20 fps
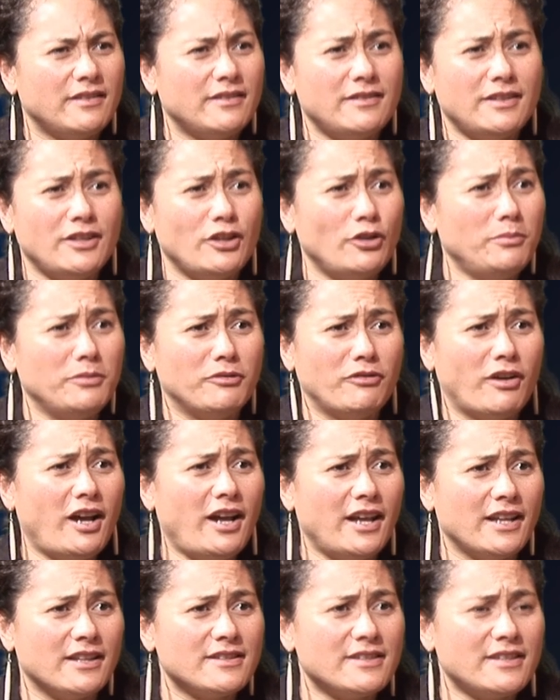human
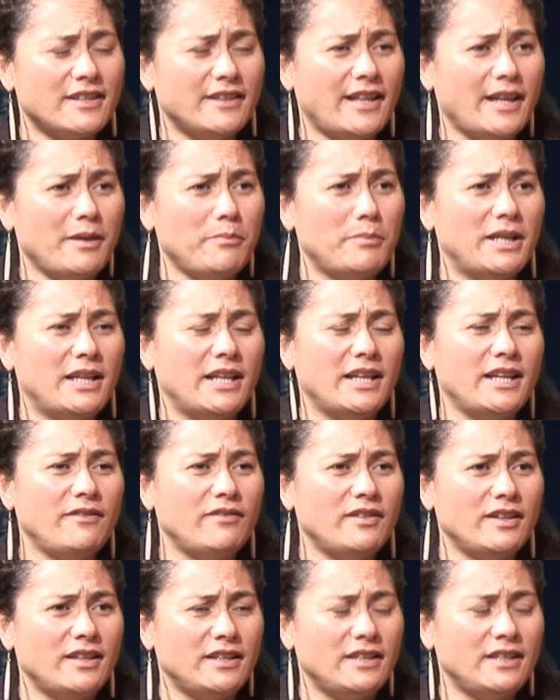rights, and they believe
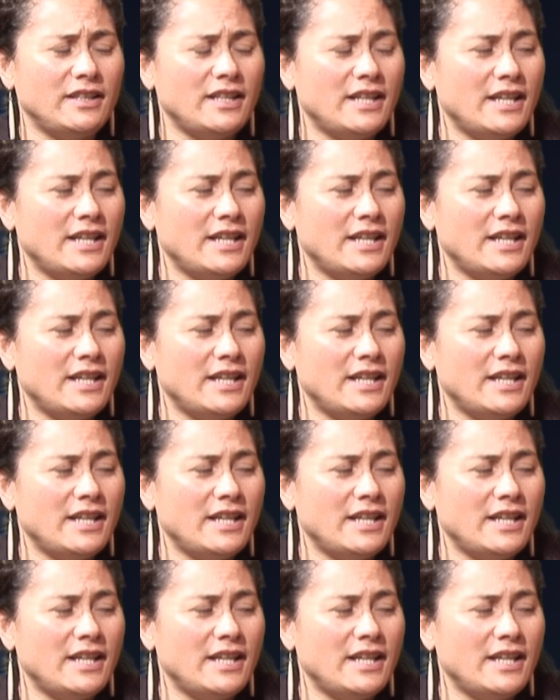in